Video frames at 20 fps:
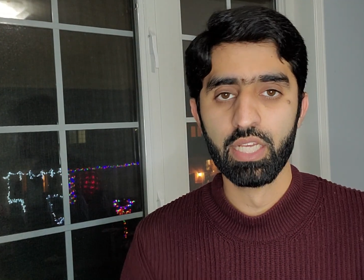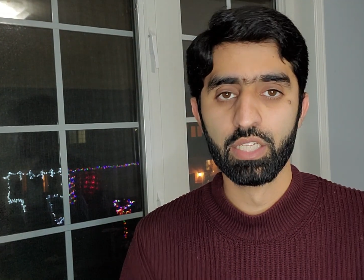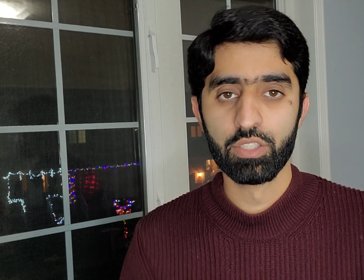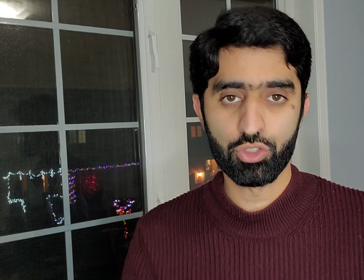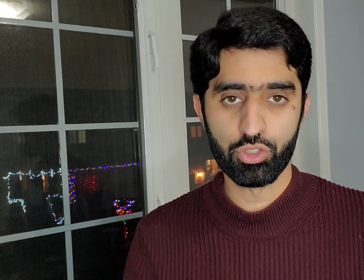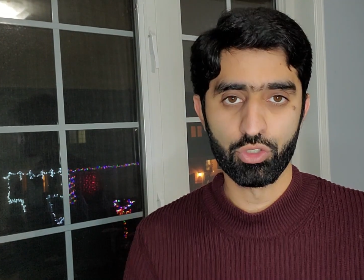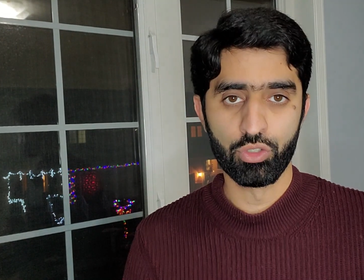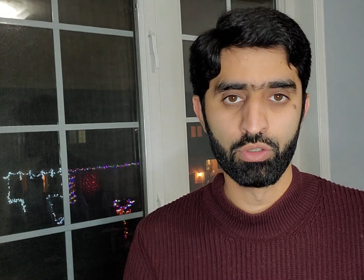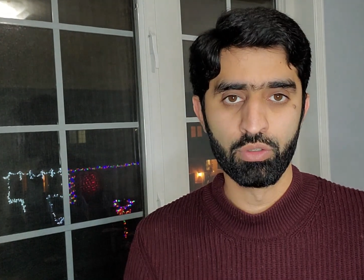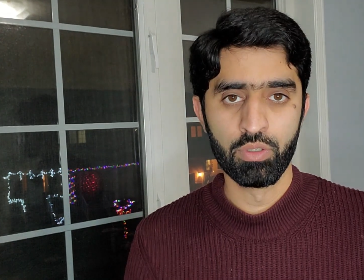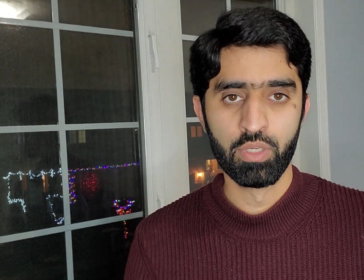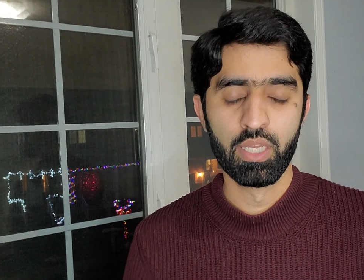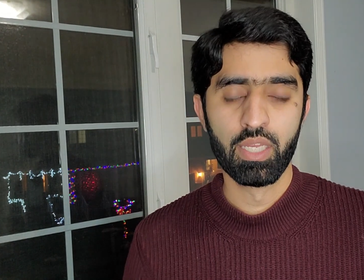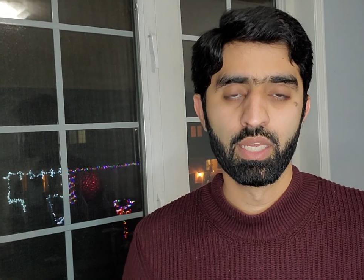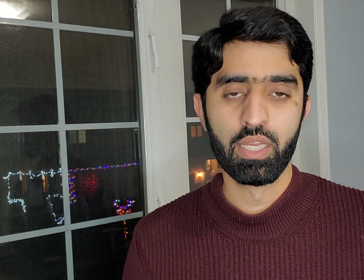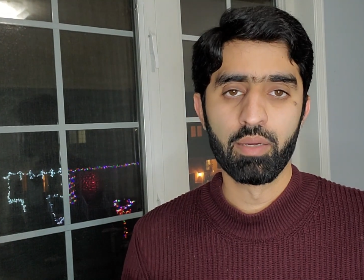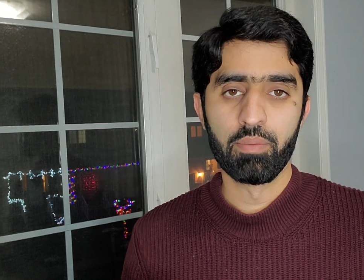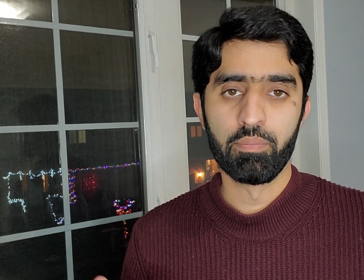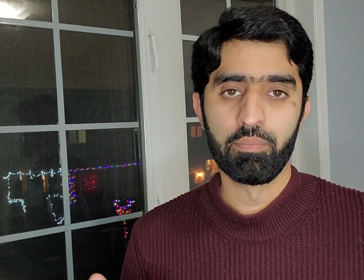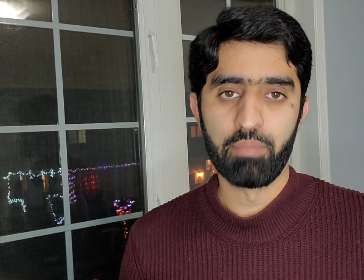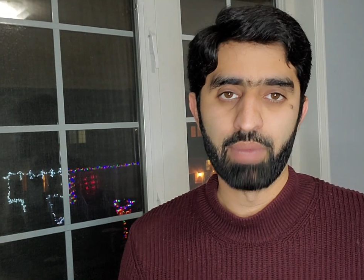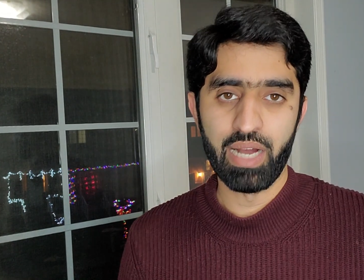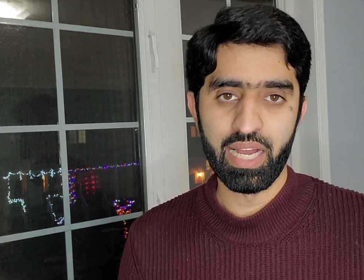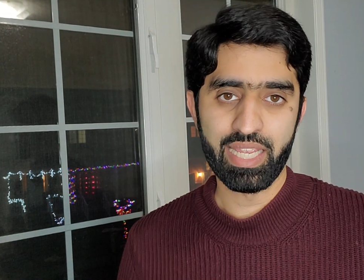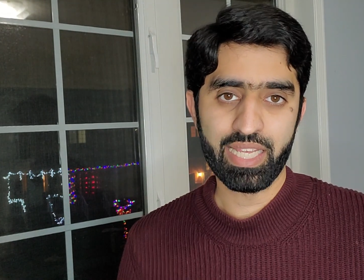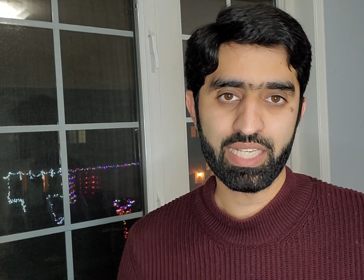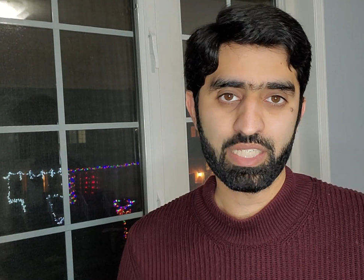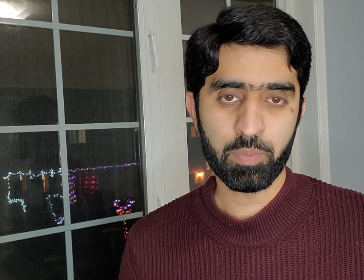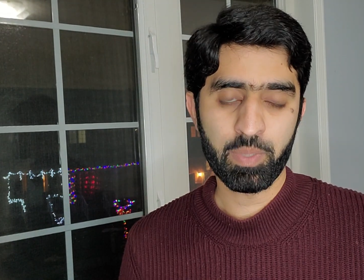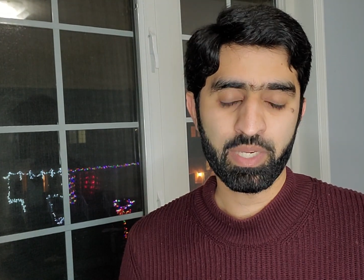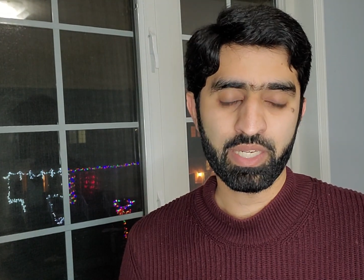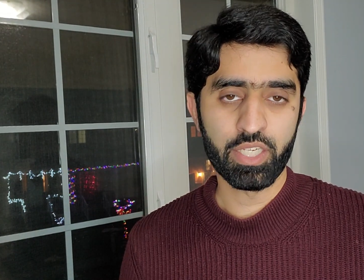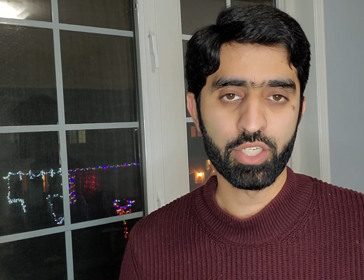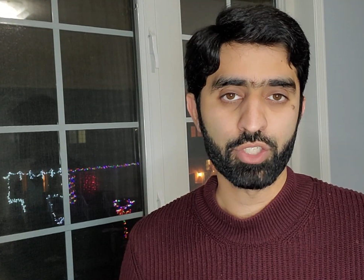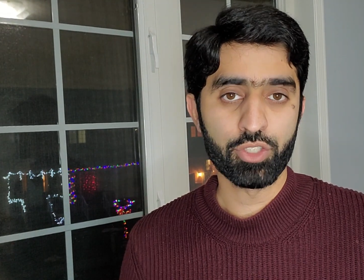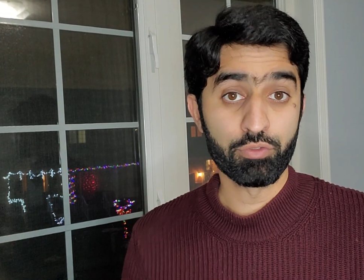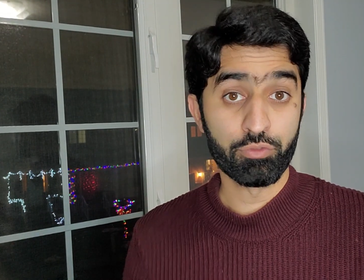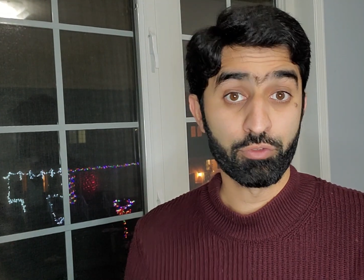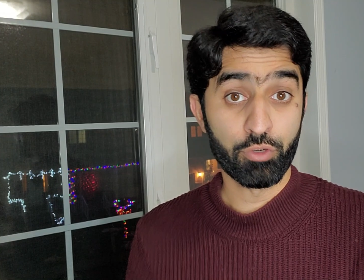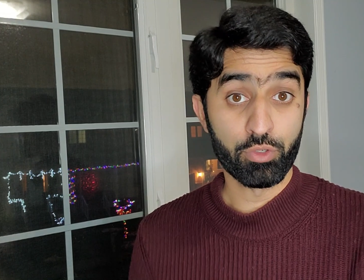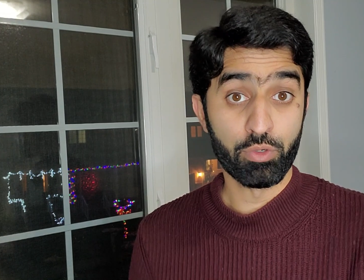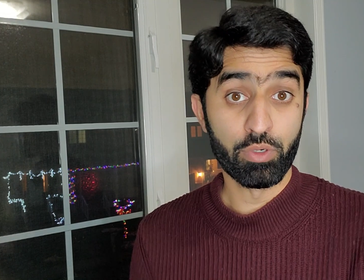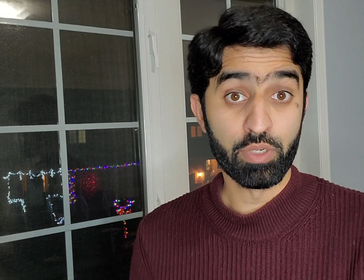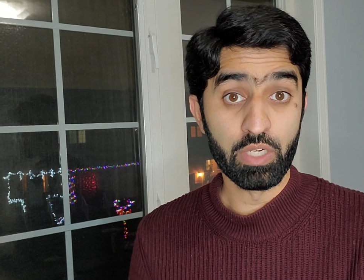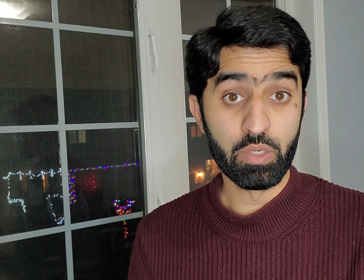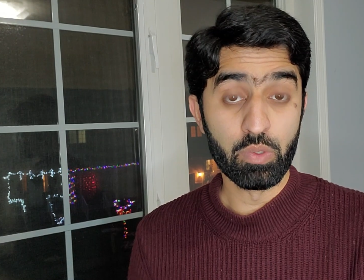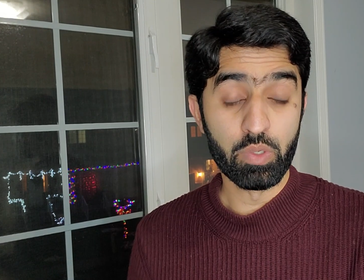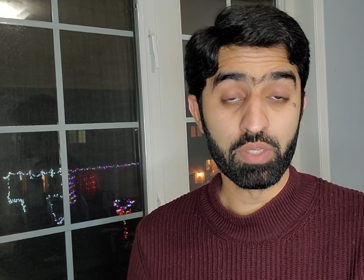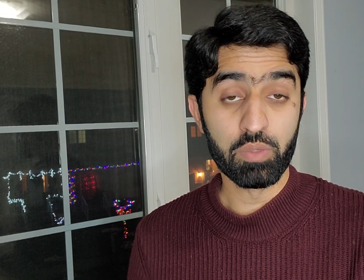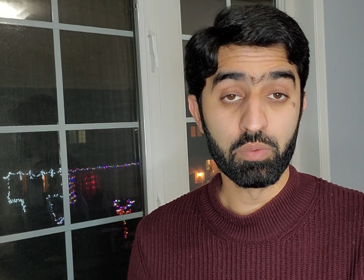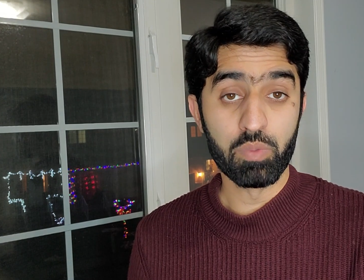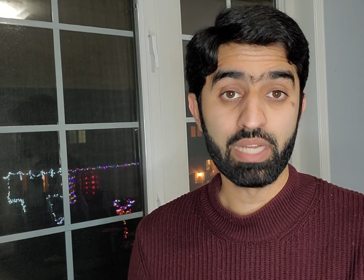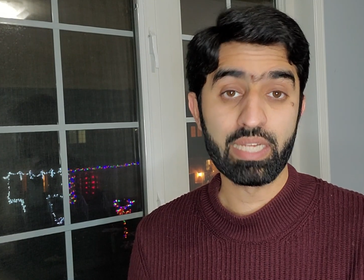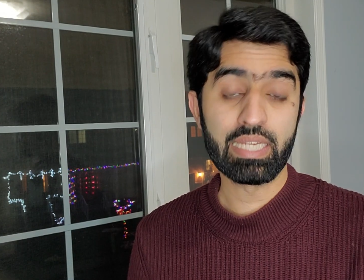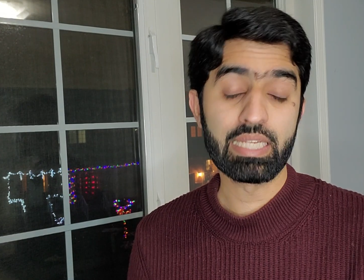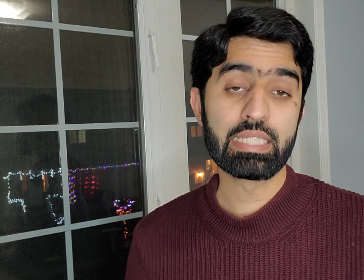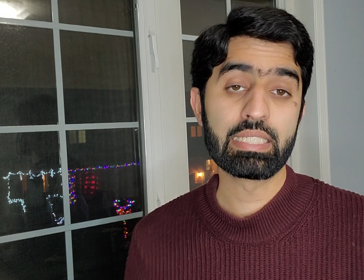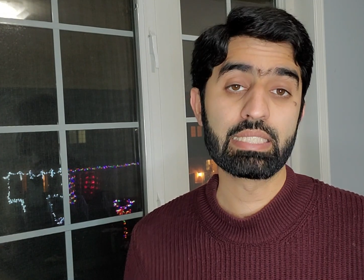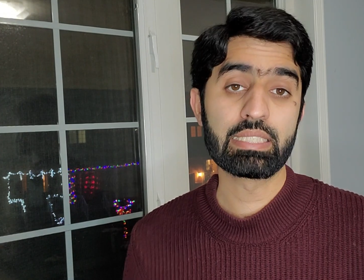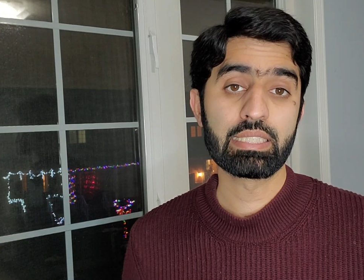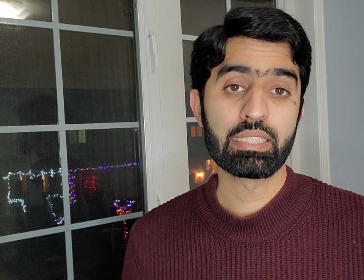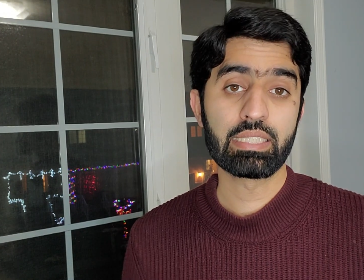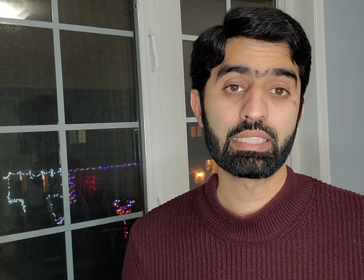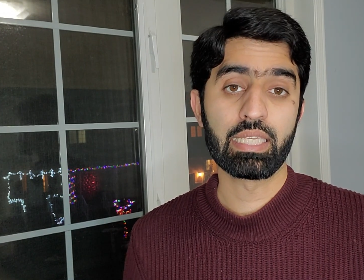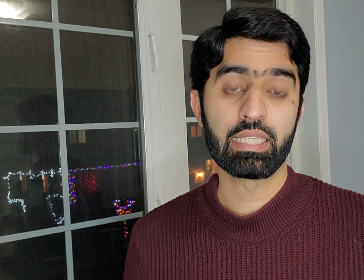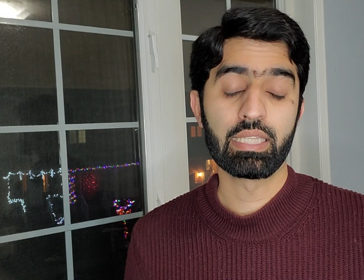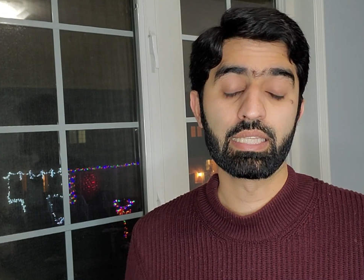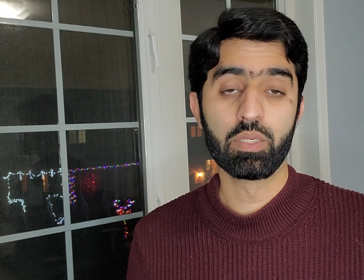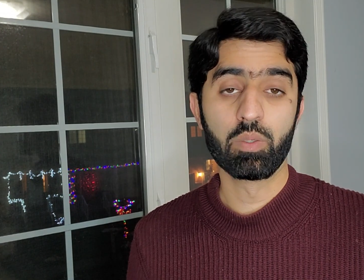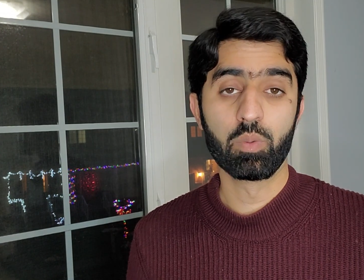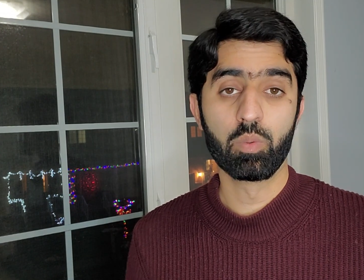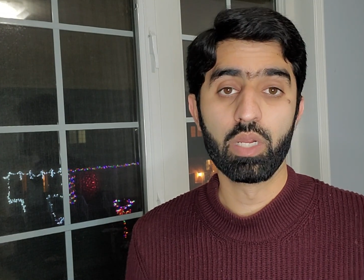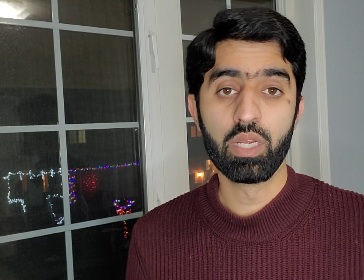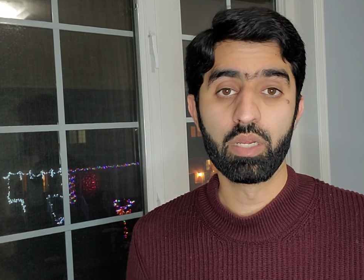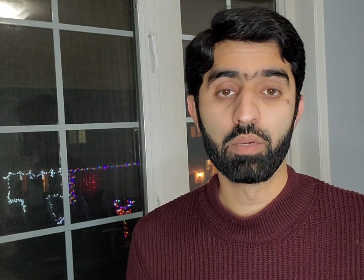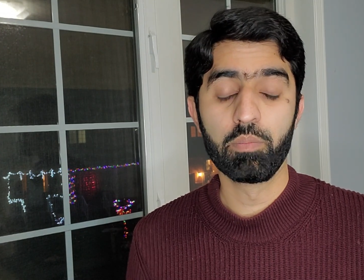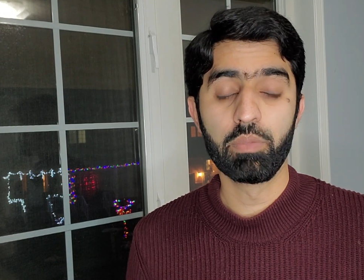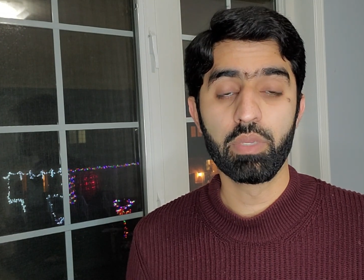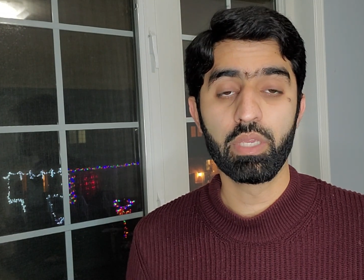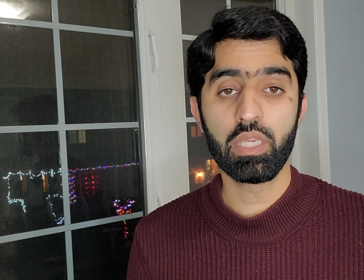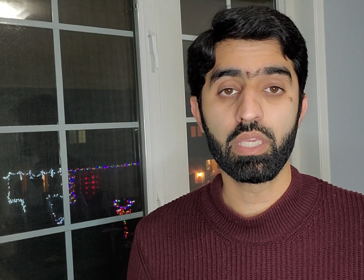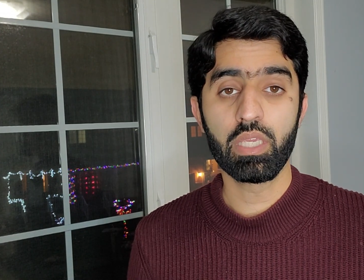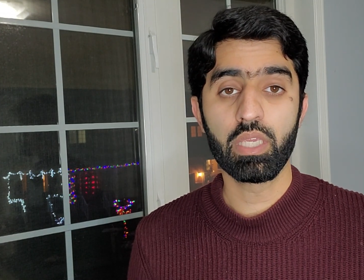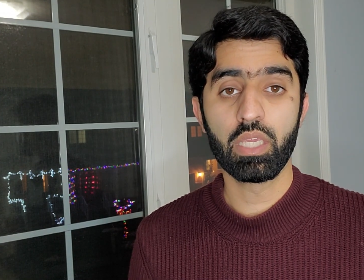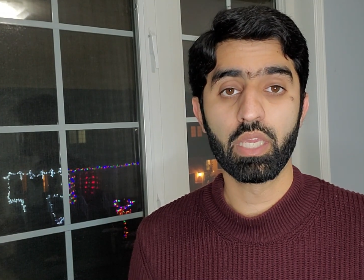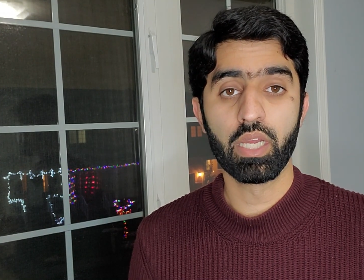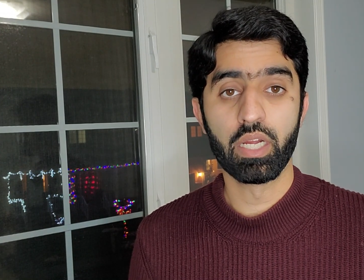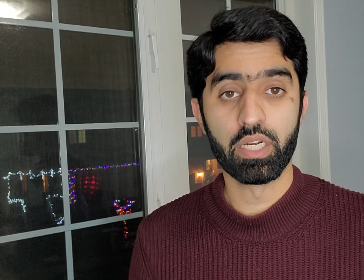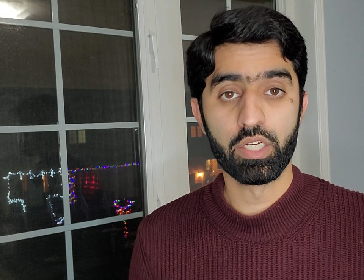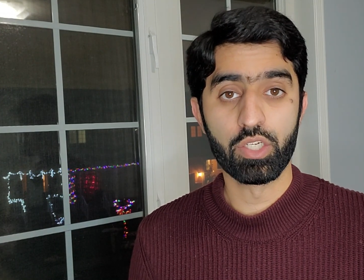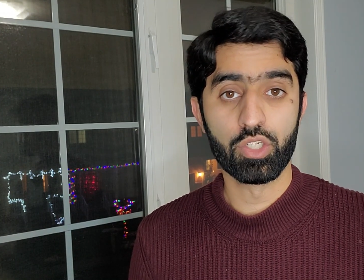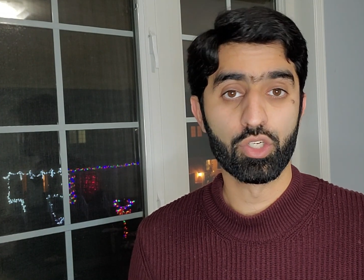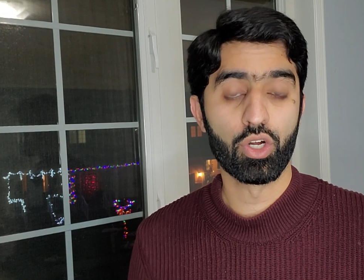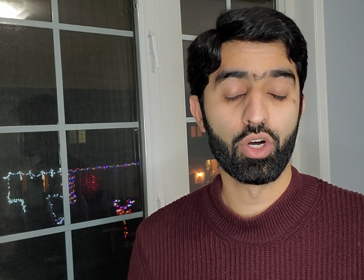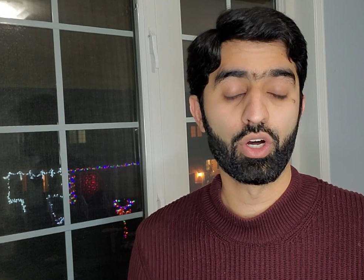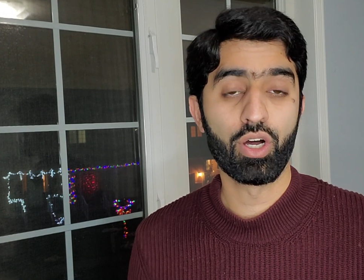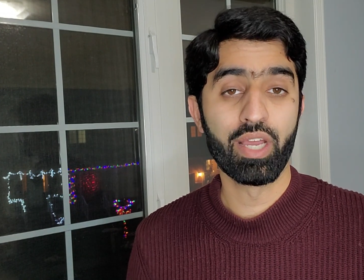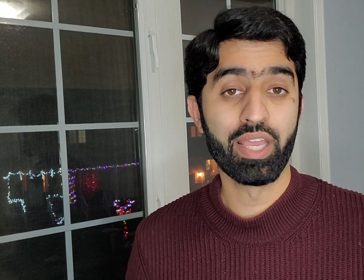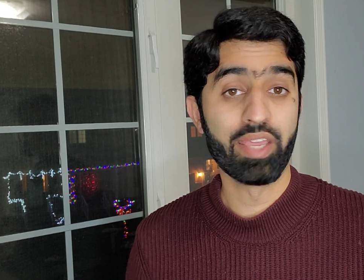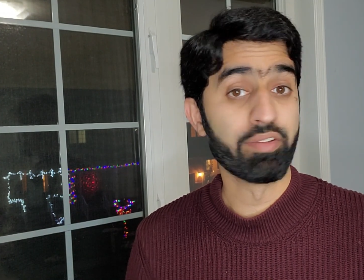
So my expectation for 2021 is that there will be a draw